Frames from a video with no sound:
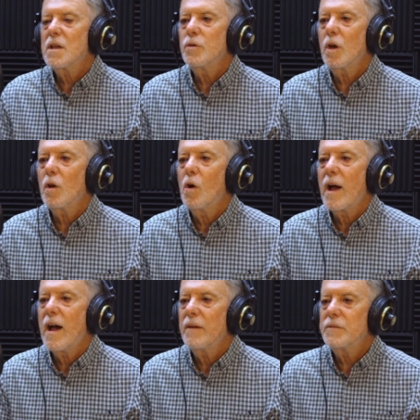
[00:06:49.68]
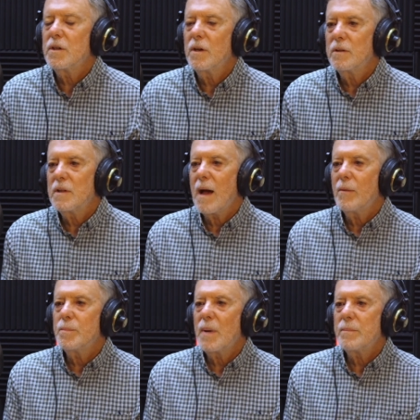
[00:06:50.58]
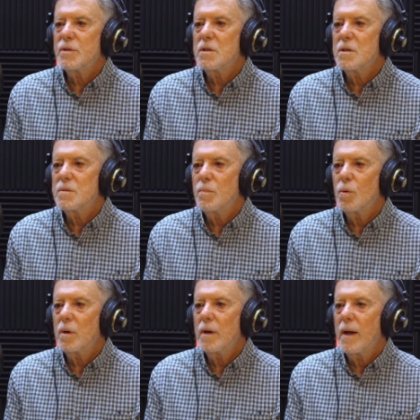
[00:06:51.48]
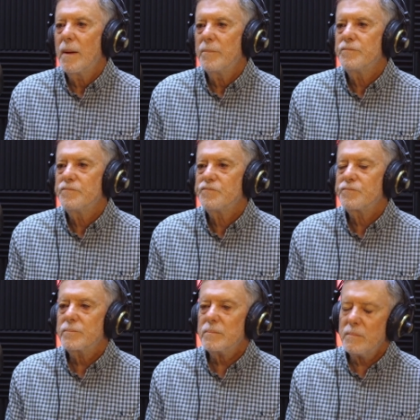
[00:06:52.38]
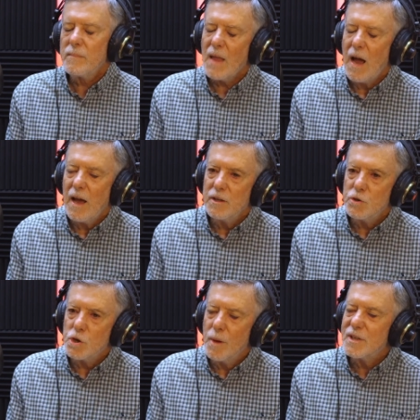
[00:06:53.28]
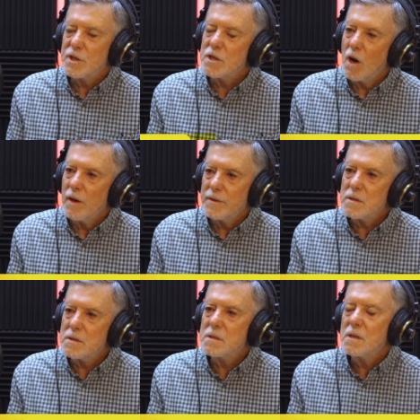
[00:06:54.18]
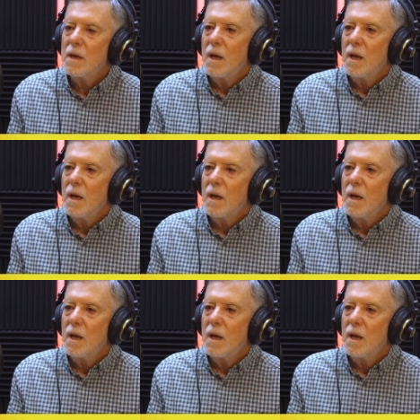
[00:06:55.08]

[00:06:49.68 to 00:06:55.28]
So not long after Darwin published his book, a German scientist